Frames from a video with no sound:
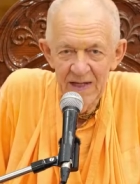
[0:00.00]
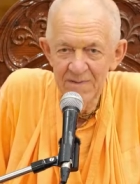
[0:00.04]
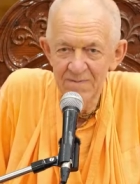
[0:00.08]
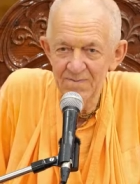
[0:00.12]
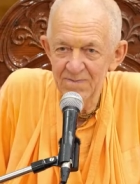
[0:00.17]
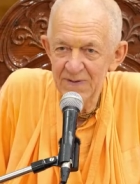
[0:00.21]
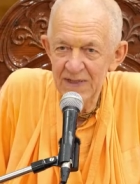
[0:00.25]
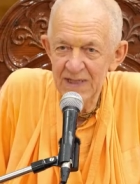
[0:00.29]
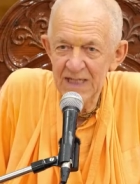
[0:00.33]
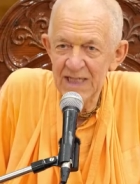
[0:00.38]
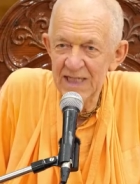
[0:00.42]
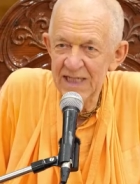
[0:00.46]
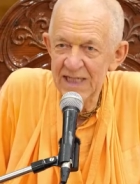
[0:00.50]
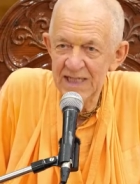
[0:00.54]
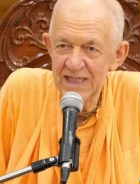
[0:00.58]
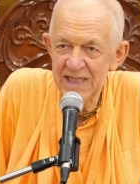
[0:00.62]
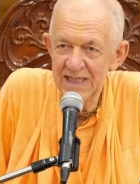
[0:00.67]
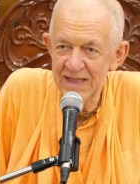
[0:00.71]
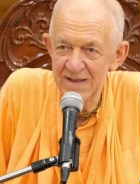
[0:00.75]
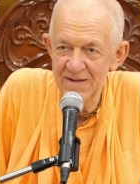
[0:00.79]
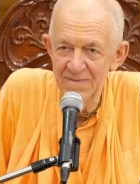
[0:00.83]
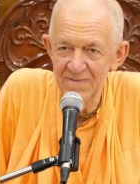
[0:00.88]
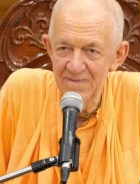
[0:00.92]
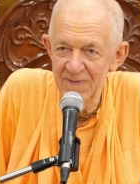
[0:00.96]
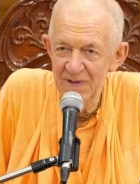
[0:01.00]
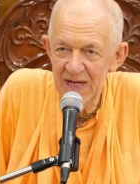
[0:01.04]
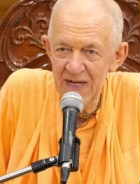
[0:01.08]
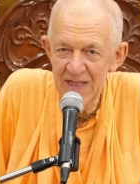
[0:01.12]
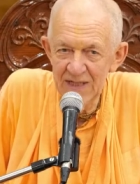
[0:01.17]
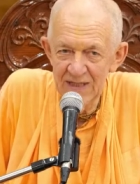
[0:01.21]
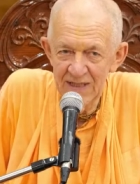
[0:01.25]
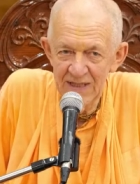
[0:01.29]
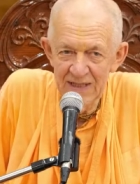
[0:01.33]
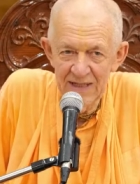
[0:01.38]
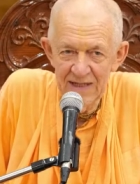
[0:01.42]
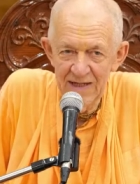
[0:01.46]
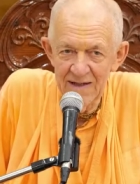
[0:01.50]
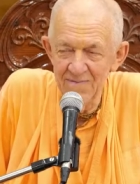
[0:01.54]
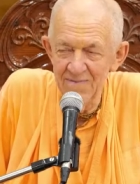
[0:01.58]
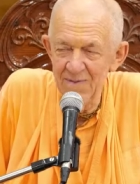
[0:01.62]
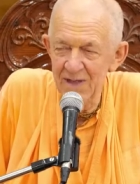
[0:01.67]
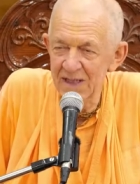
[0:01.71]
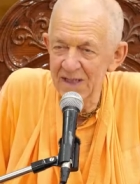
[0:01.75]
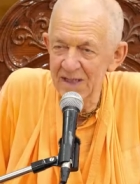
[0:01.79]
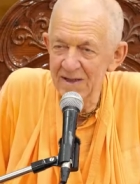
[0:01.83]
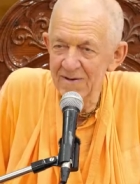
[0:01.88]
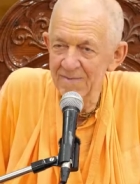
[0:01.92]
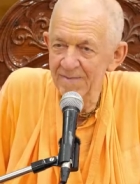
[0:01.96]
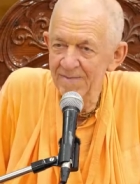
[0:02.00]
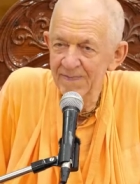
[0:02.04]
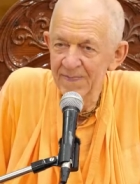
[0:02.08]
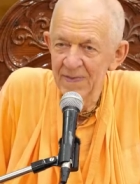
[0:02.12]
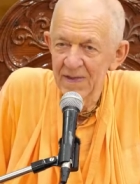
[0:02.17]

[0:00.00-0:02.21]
and be eaten by the demon.